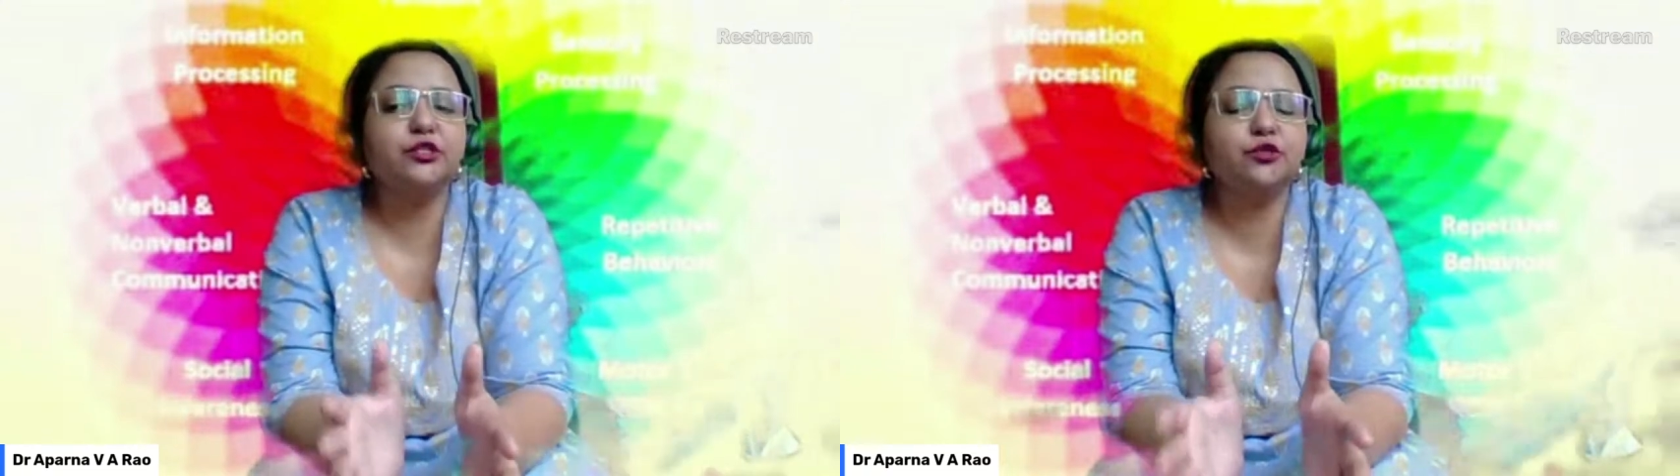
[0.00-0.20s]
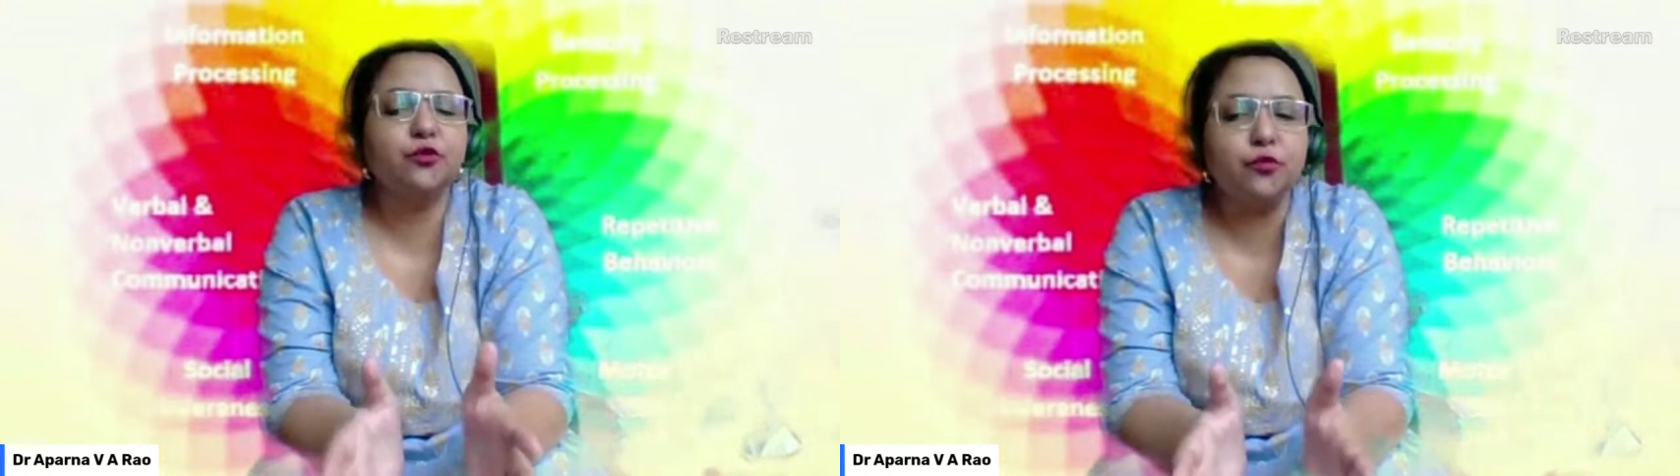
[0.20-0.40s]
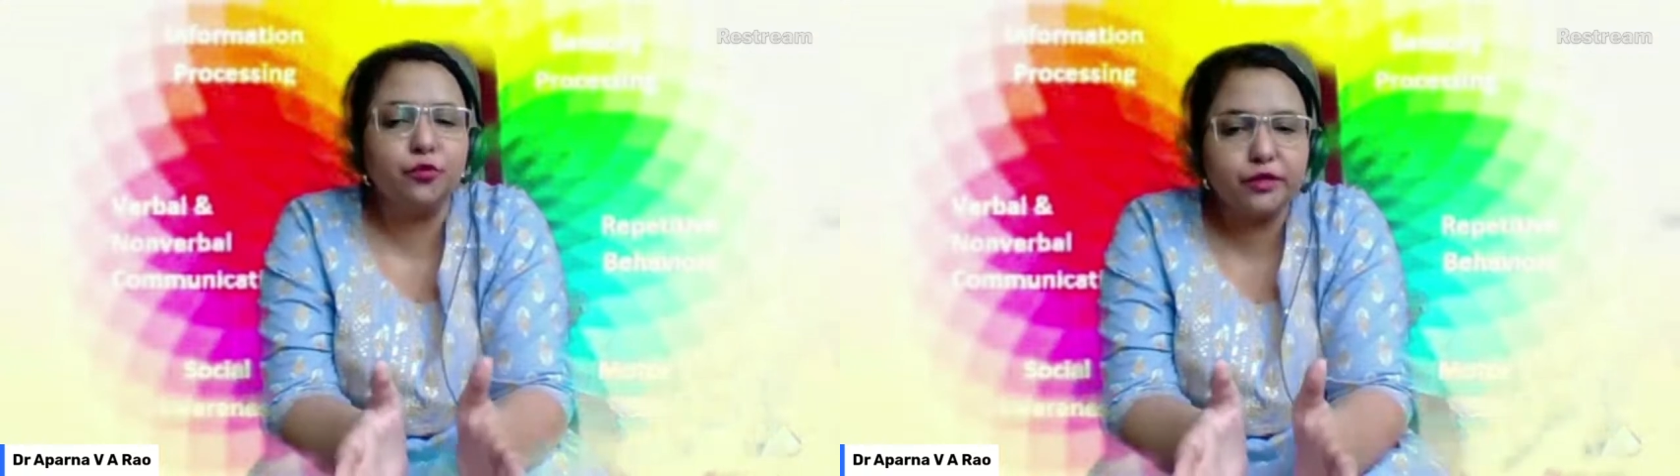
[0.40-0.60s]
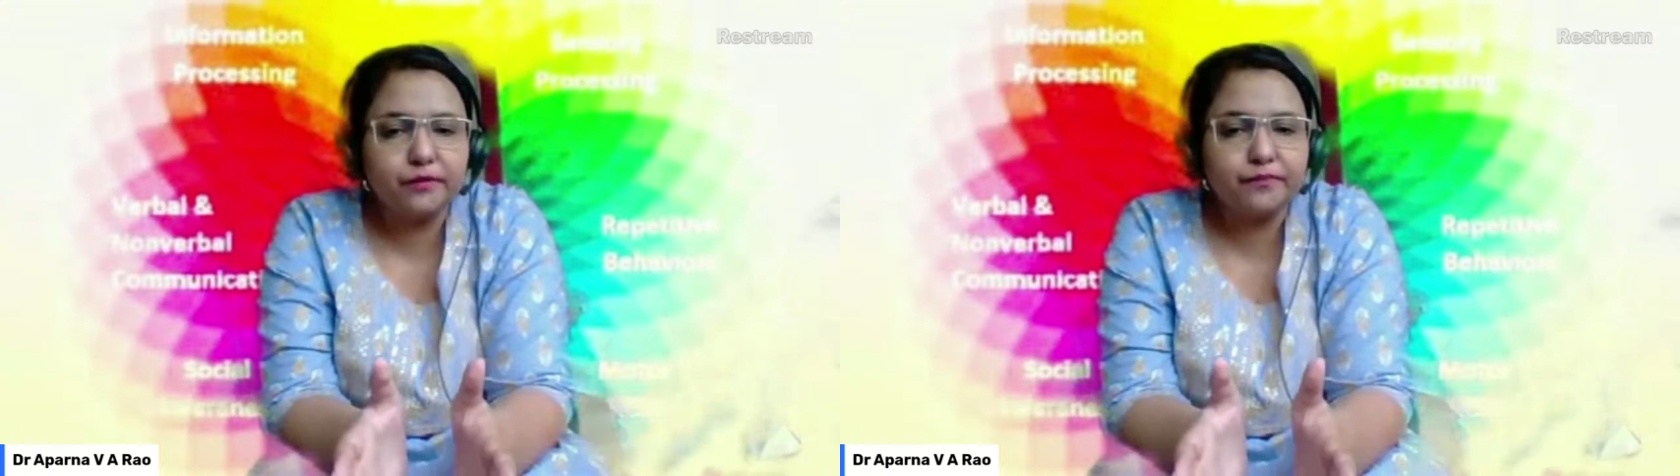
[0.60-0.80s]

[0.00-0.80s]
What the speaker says: school